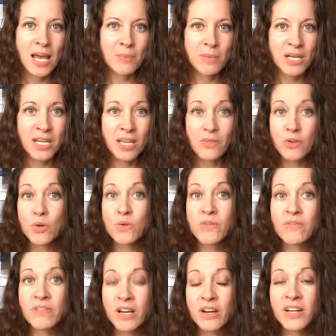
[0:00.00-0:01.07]
I'm gonna give you a
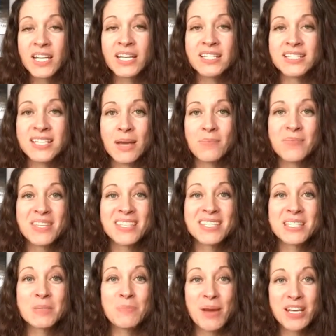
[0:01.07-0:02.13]
very in-depth
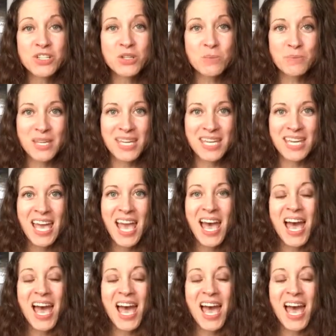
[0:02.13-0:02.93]
special peek